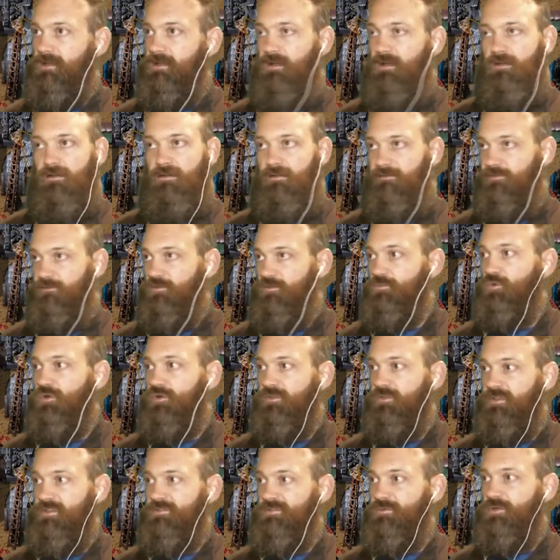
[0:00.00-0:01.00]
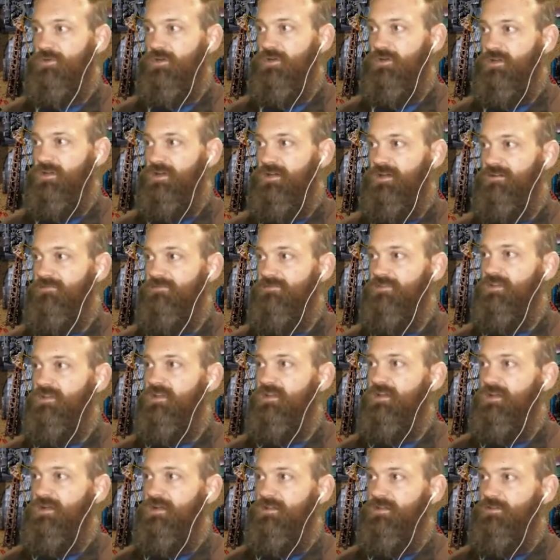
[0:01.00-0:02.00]
a few more things we don't have.
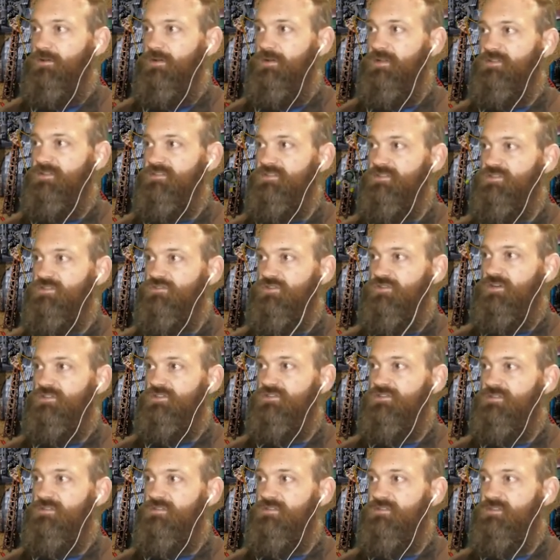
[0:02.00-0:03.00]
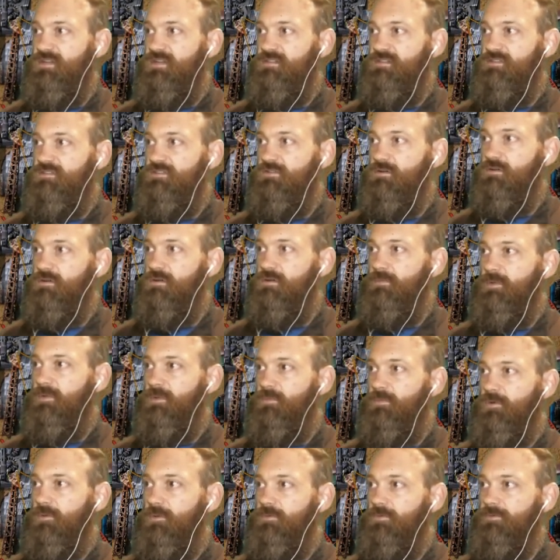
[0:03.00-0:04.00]
Low density structures, that's not going to be a
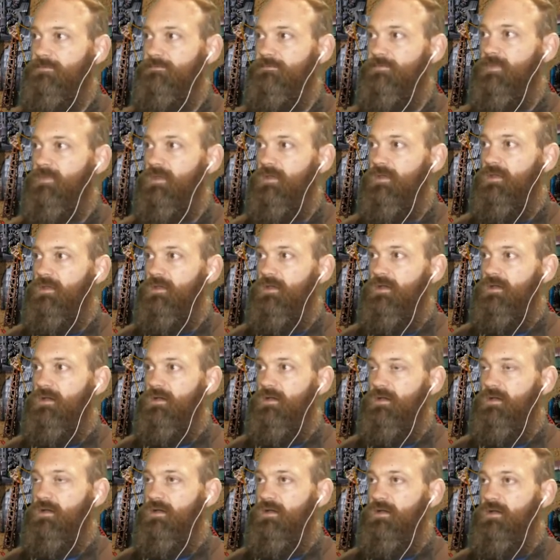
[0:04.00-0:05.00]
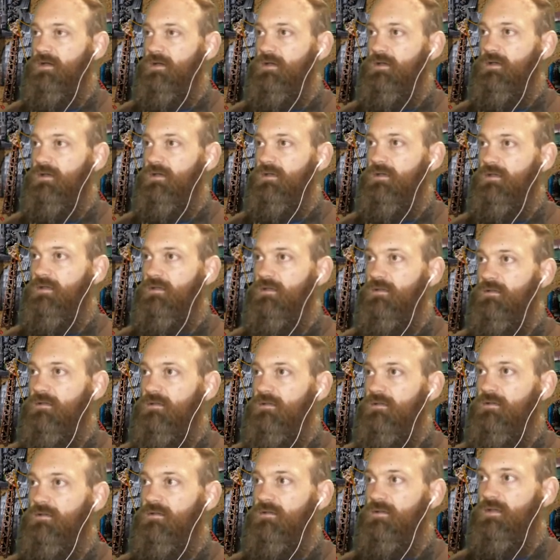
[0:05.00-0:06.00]
problem. How
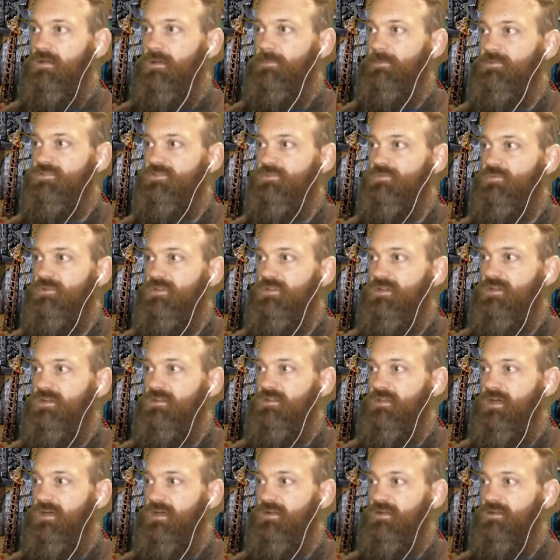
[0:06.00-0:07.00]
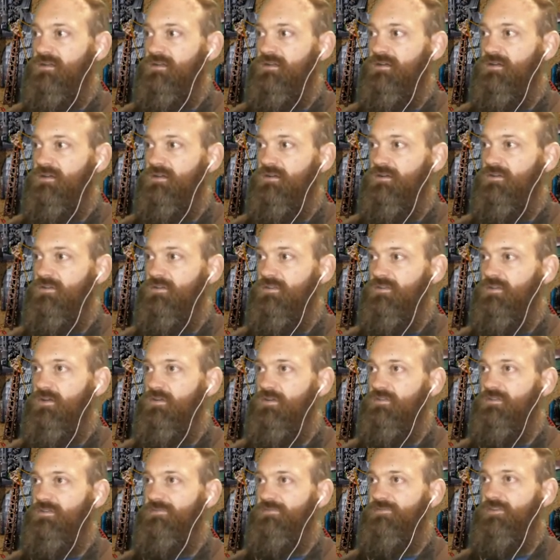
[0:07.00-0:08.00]
much do we need of that?
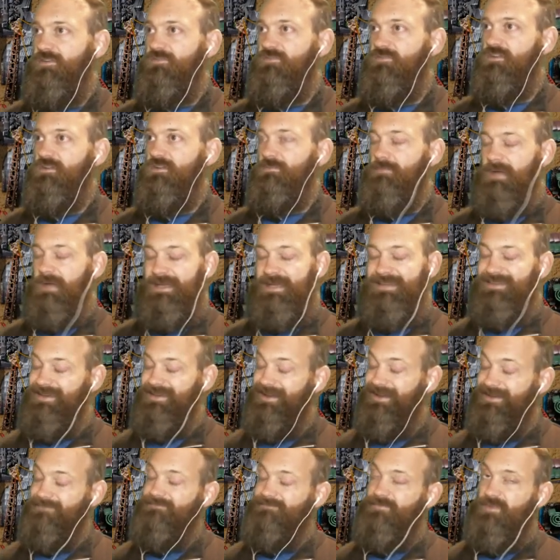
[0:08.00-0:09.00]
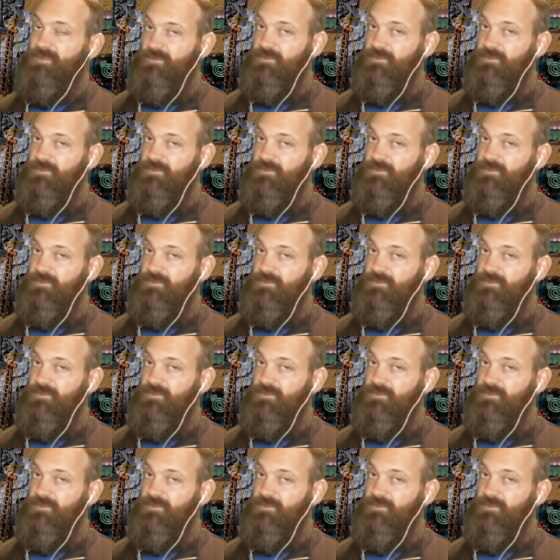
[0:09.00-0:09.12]
Only 50 to make that. Of